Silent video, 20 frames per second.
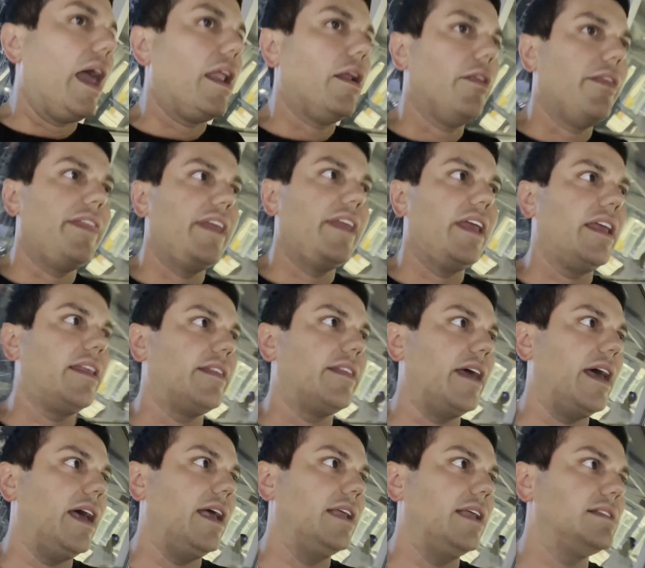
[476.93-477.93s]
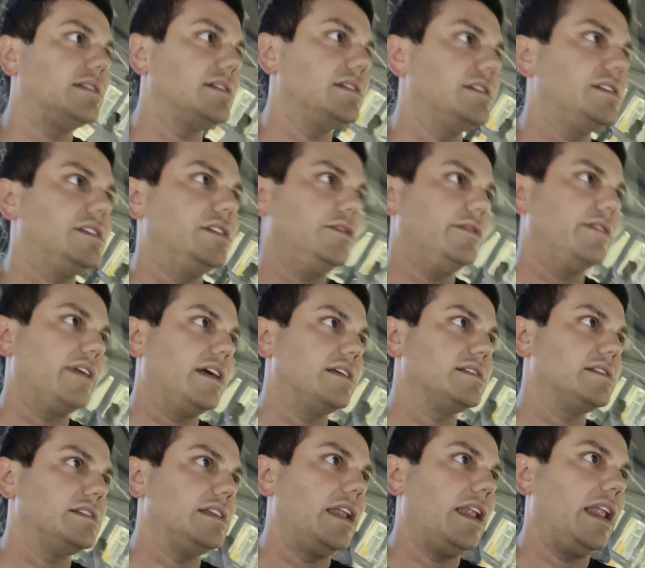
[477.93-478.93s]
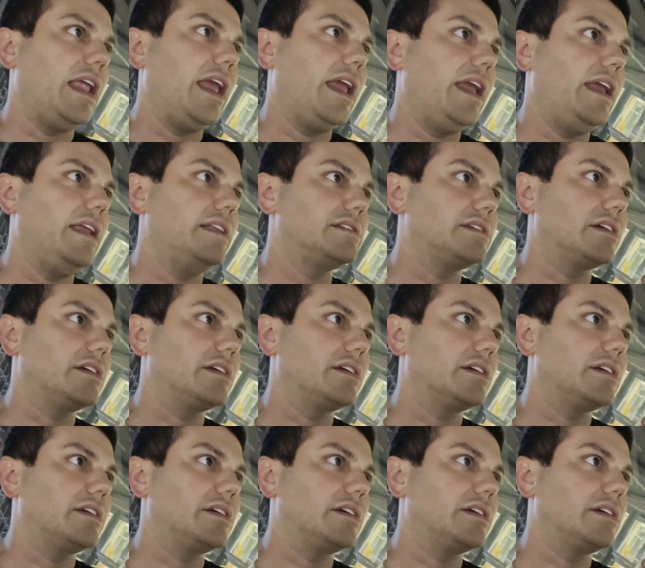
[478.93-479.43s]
don't think that 2008